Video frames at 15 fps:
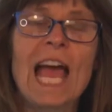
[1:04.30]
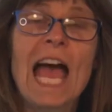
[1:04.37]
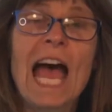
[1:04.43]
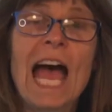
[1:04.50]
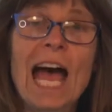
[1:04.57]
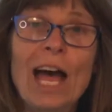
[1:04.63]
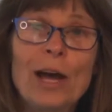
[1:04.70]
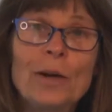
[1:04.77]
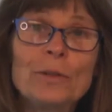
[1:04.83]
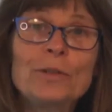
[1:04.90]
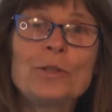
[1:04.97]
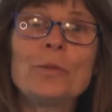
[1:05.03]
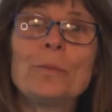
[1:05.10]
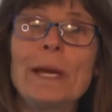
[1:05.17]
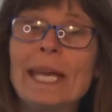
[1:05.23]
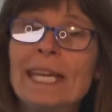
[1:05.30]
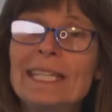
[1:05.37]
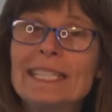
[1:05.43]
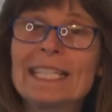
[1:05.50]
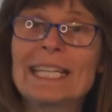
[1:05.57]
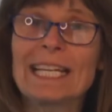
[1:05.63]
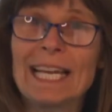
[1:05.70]
how to
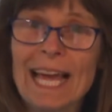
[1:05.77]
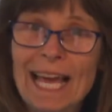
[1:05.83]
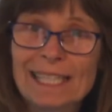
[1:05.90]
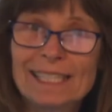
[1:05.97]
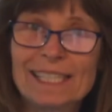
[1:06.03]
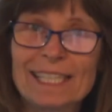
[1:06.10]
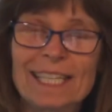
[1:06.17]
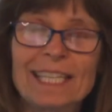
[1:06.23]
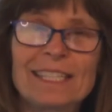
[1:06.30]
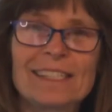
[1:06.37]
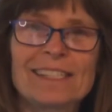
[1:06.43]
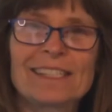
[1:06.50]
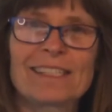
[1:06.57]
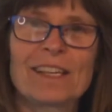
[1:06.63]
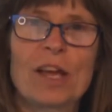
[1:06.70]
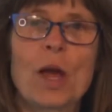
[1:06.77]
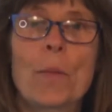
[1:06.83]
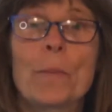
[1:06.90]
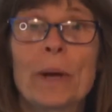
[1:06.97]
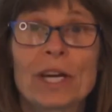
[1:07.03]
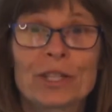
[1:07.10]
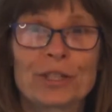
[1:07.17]
make classics
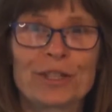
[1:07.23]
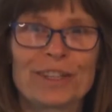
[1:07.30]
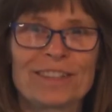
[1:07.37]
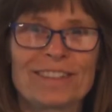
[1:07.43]
better.